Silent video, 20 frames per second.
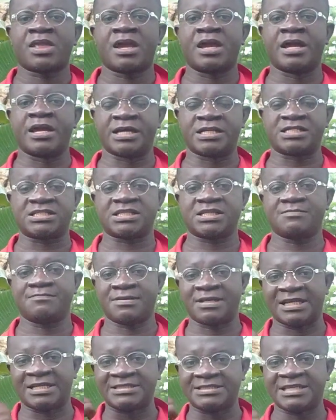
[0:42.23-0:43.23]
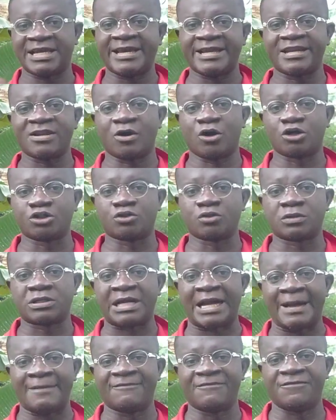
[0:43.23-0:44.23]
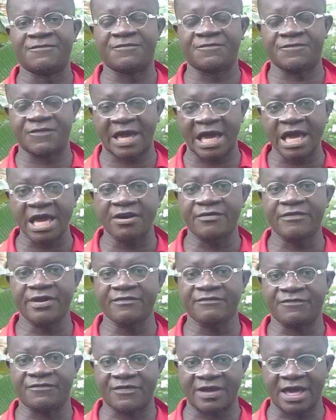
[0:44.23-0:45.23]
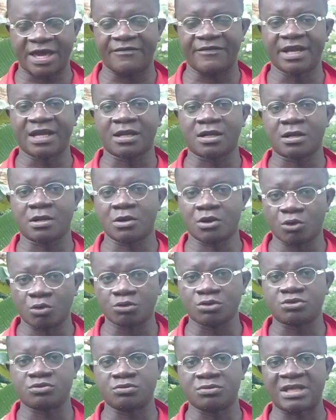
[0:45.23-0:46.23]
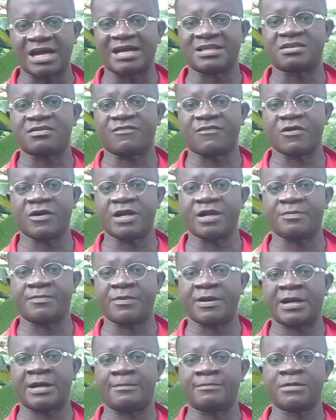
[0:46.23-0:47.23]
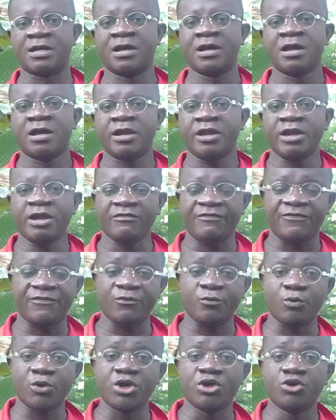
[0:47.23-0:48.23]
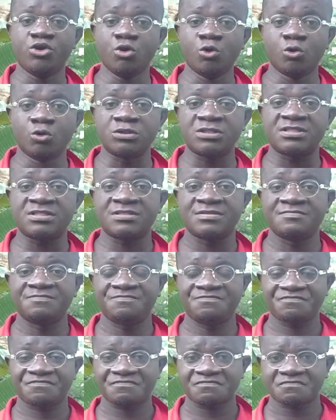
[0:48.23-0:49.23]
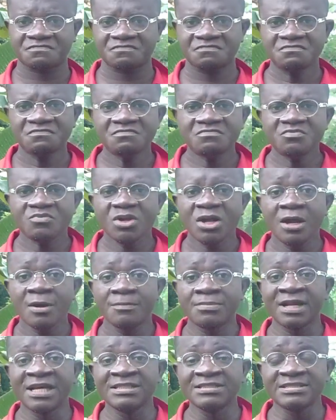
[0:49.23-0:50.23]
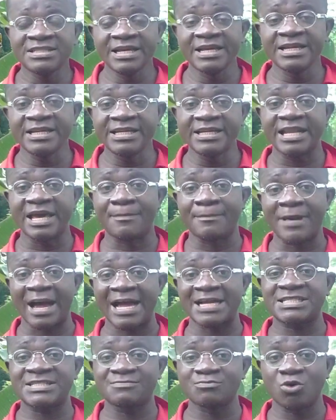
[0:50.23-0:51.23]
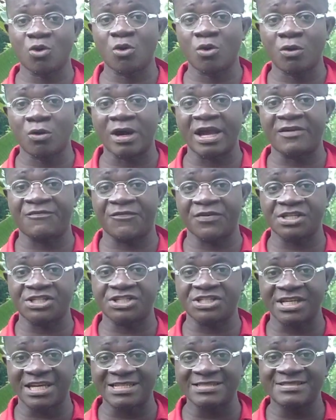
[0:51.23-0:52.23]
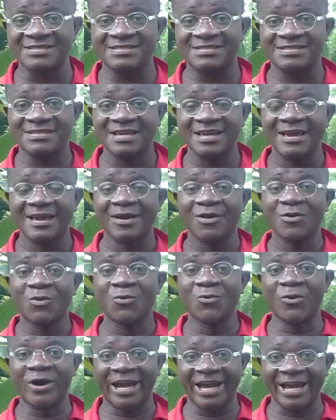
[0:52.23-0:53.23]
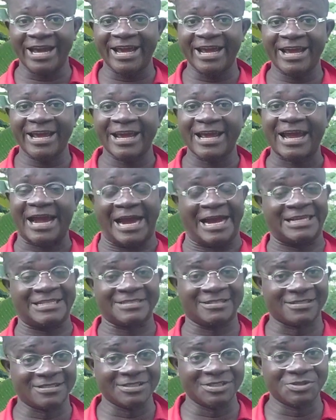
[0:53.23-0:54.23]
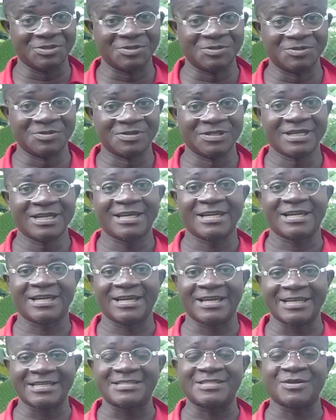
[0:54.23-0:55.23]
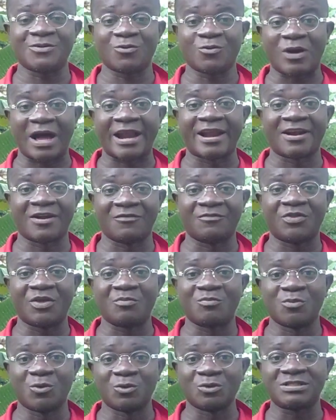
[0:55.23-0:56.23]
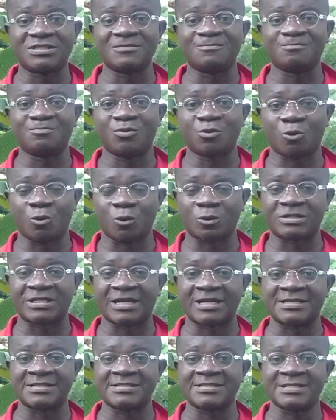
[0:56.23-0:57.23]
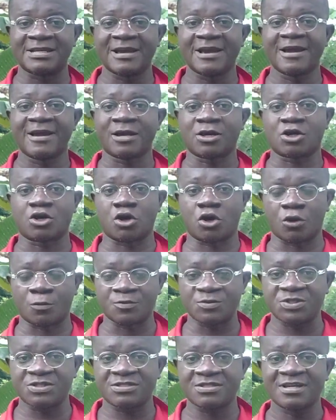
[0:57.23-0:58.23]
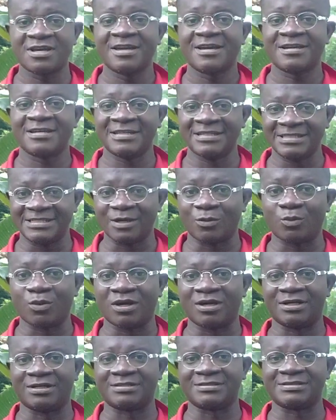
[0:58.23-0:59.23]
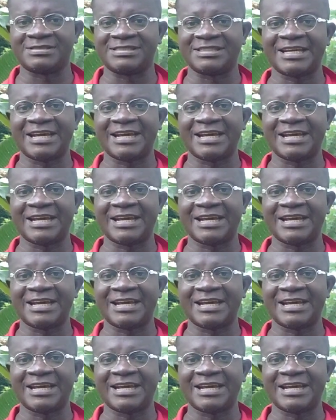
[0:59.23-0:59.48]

And plantain also come very close to that of oil palm. If we use plantain in a much more efficient way, I tell you, it is one of the most important crops in the world.